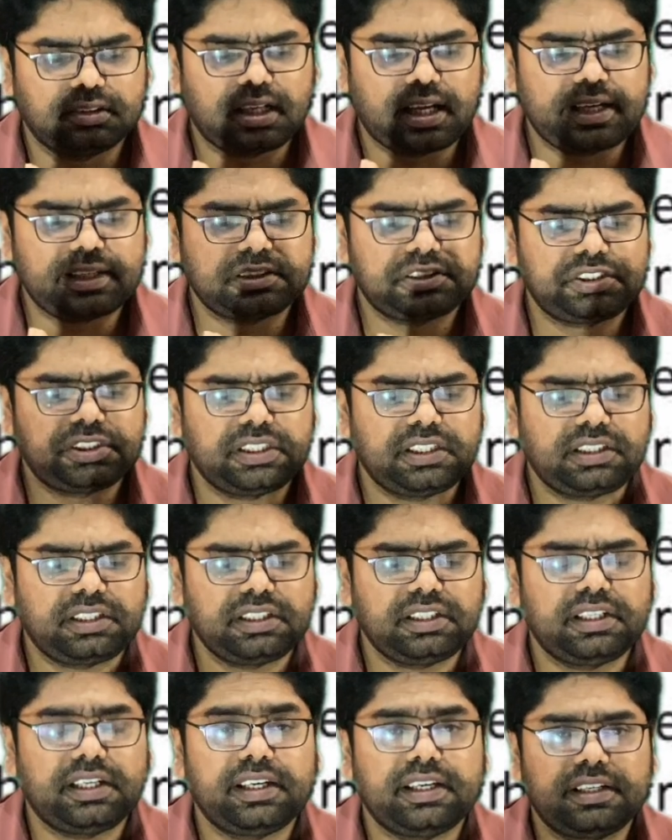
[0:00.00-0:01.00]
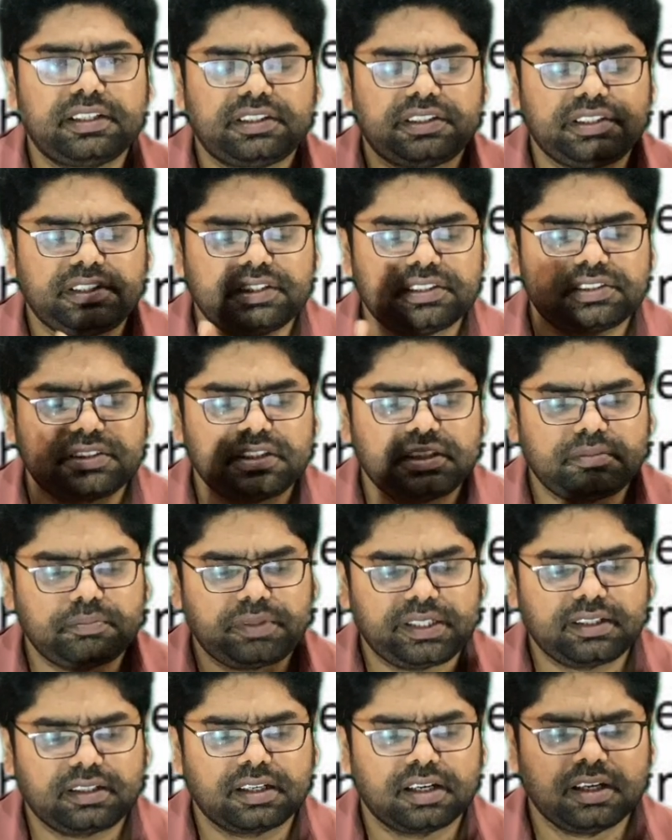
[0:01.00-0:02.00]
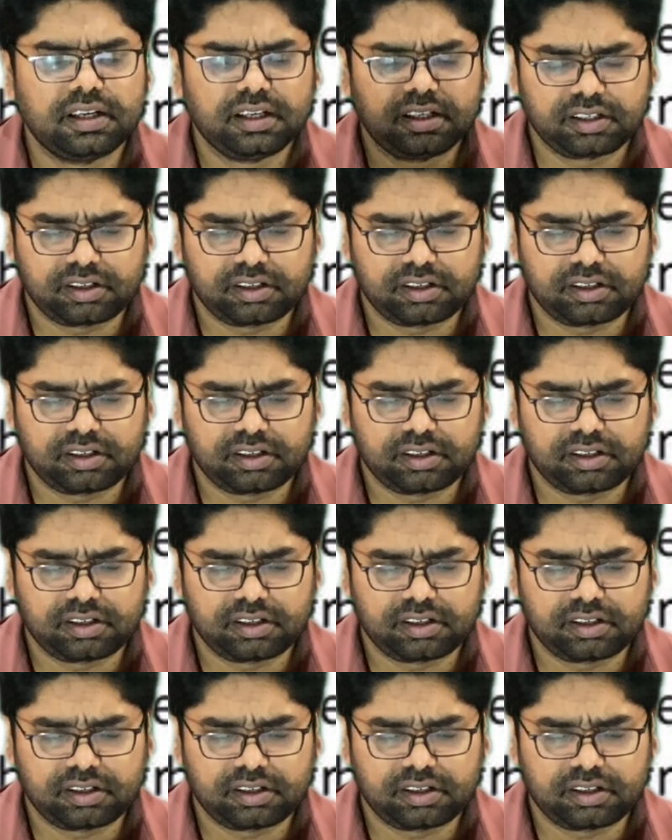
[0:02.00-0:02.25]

like GTA-TAC being